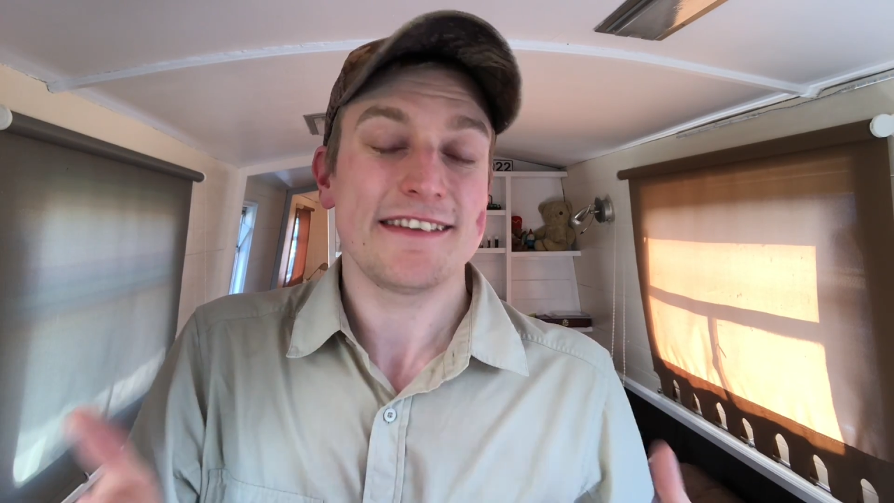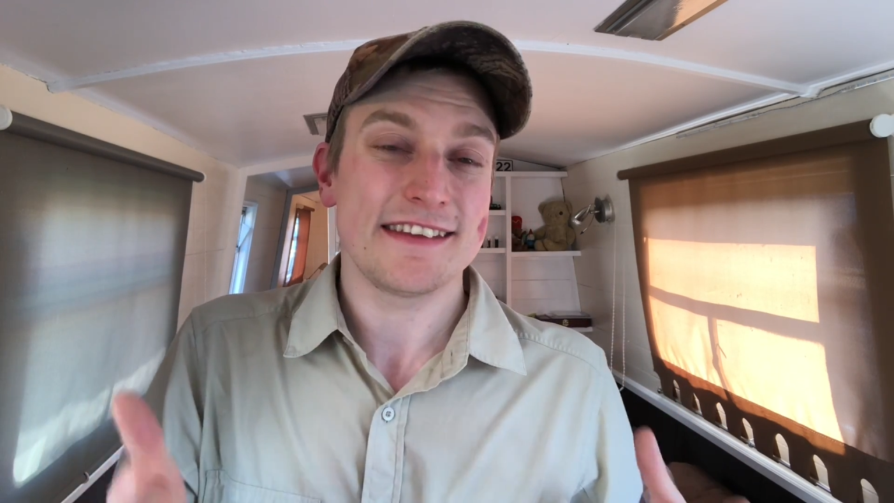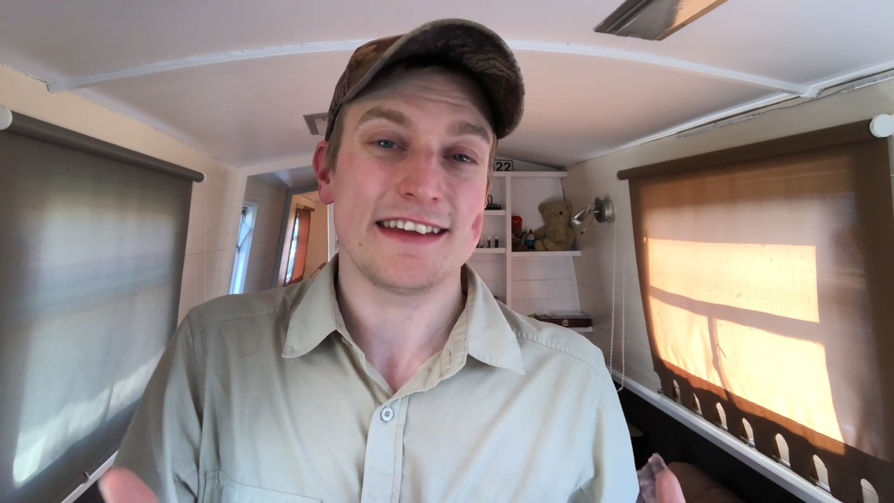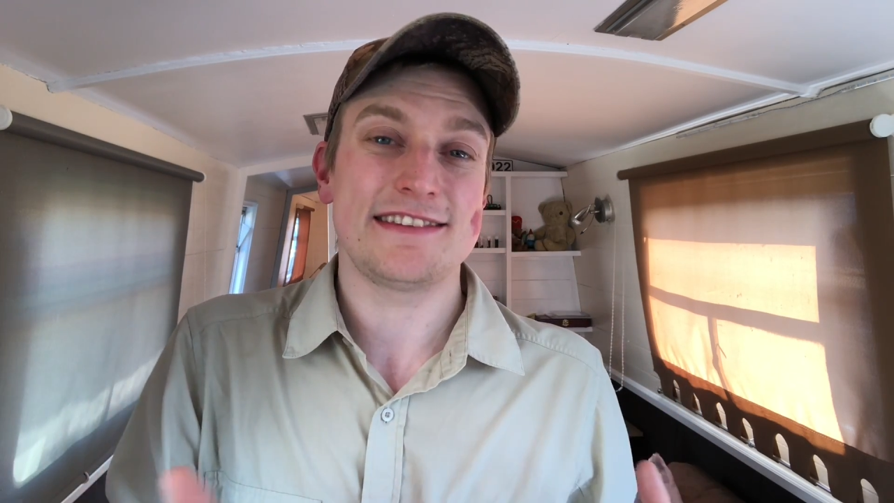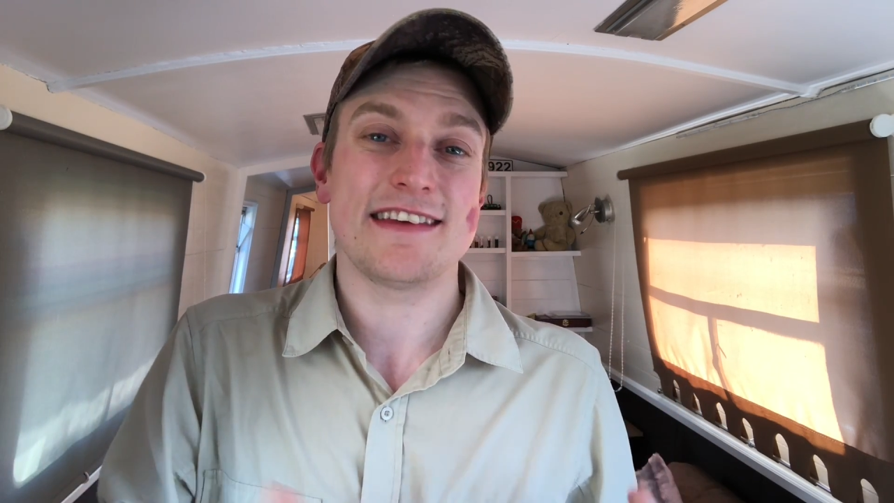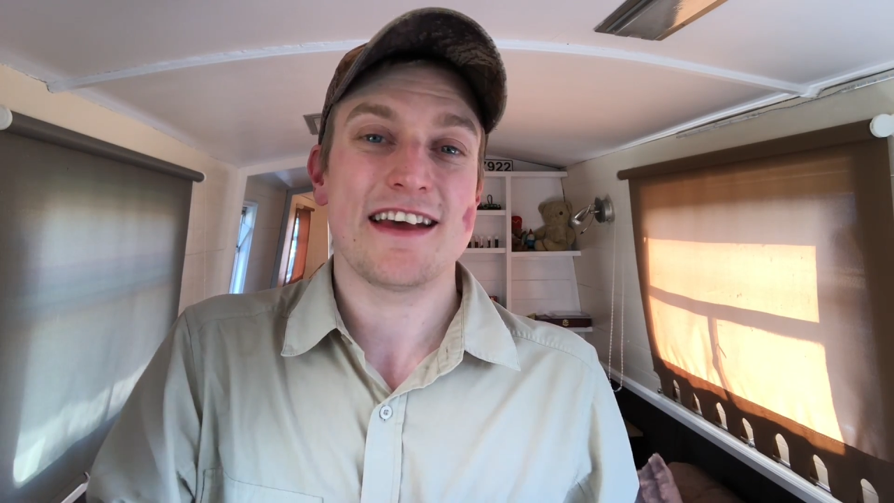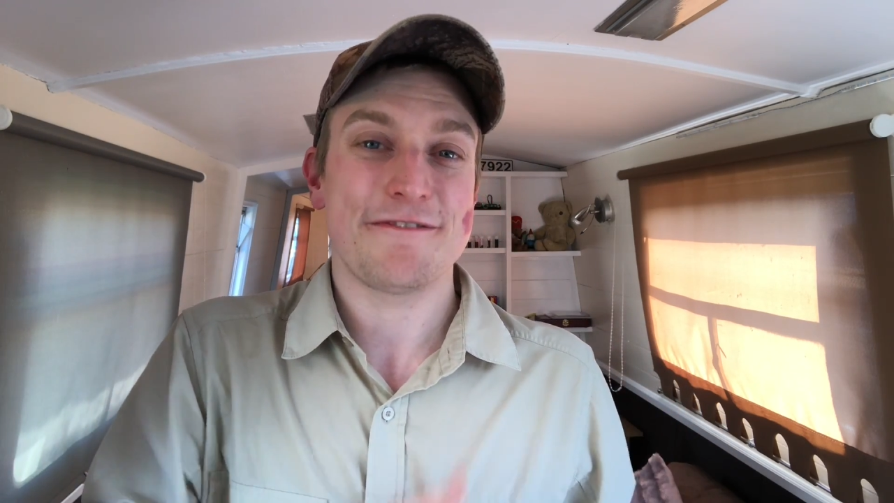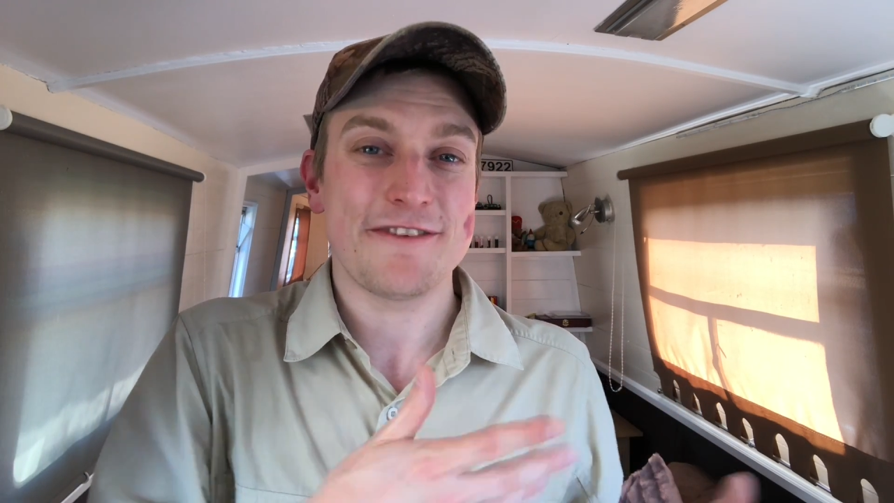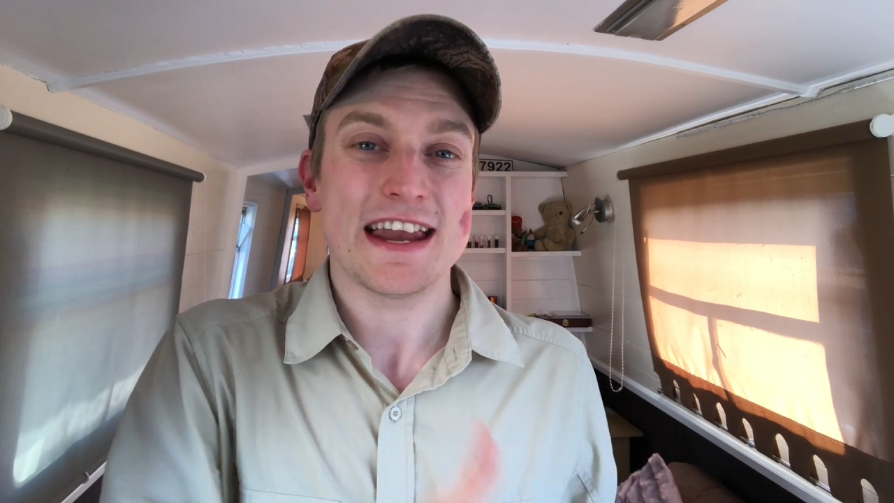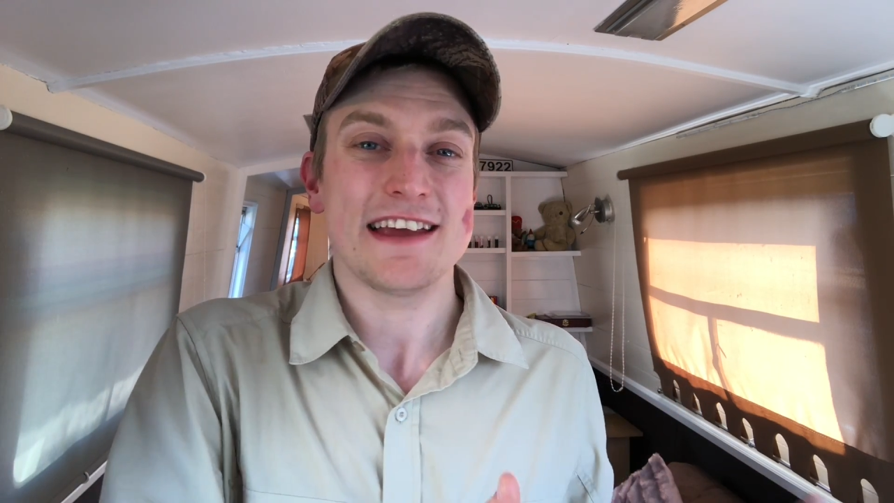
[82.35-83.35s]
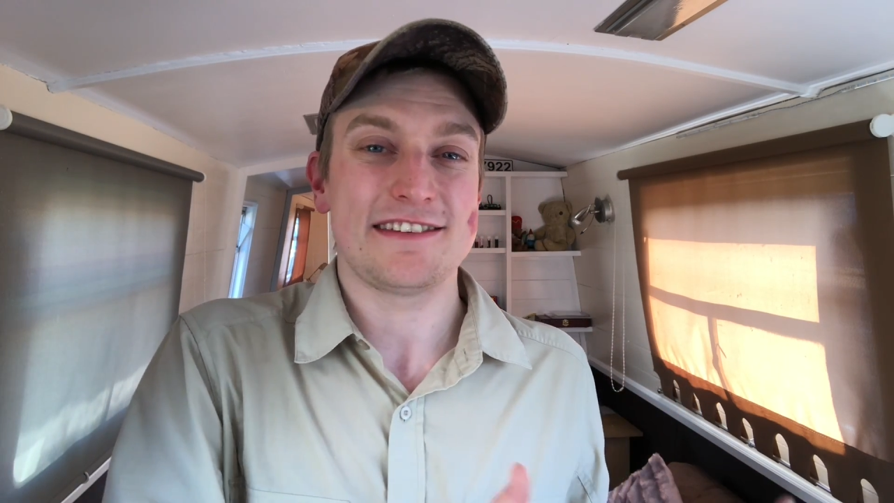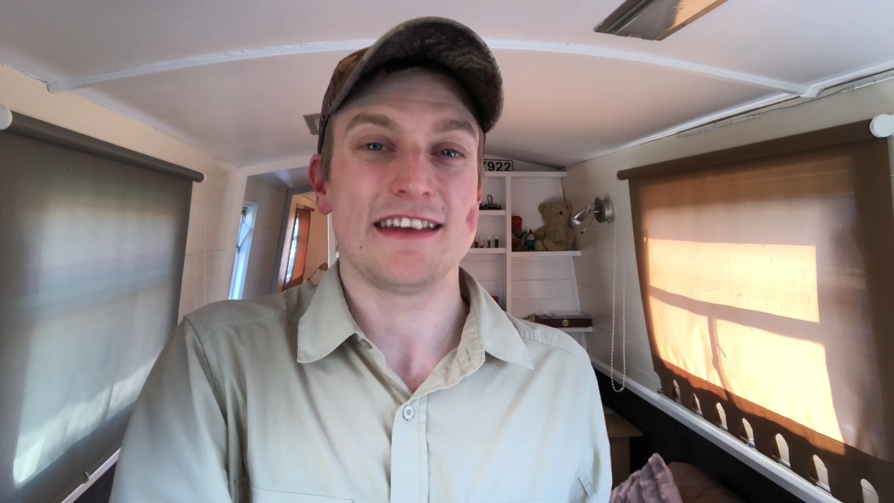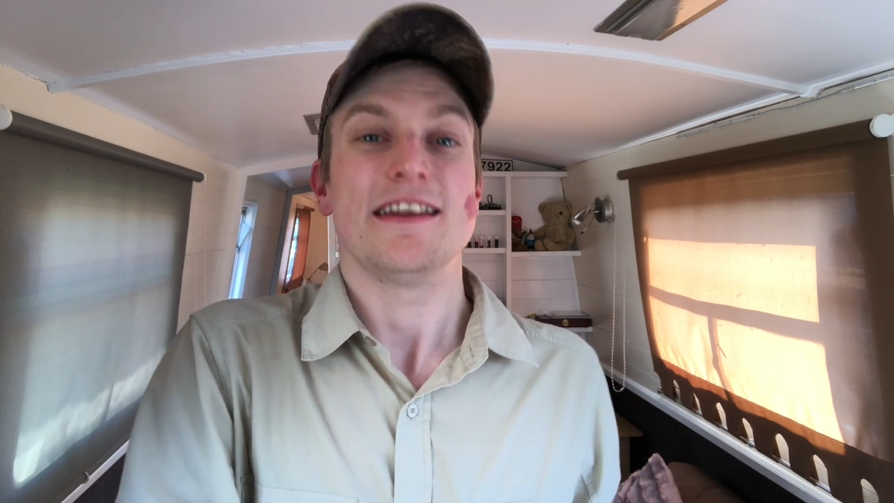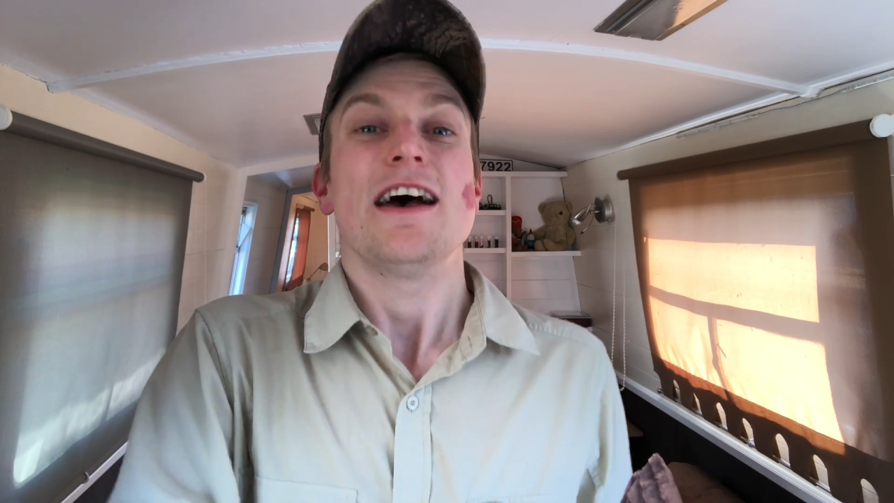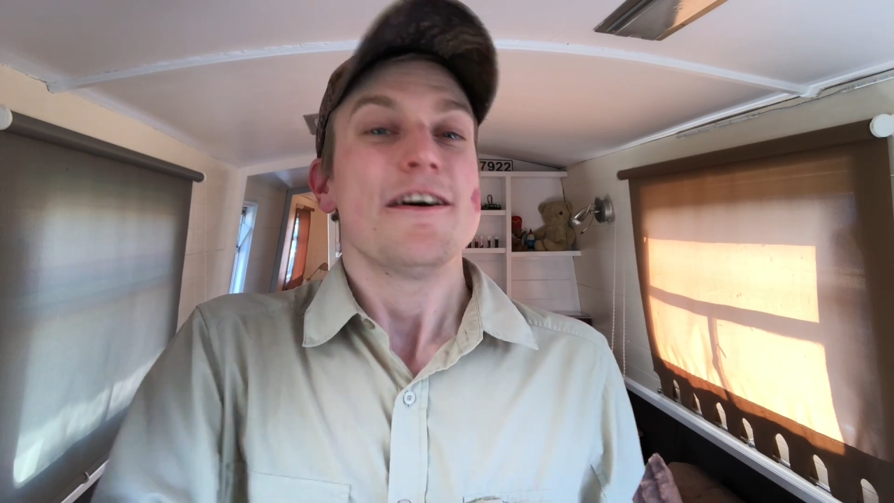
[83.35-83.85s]
that it's finished
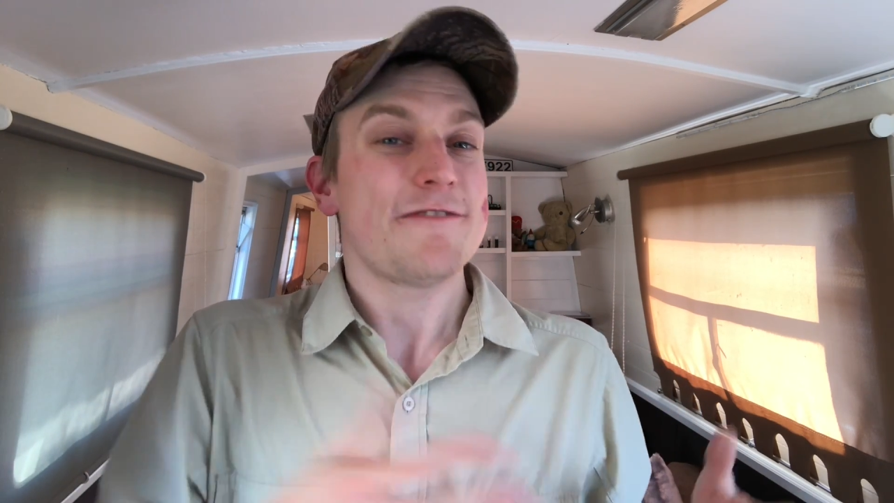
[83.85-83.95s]
and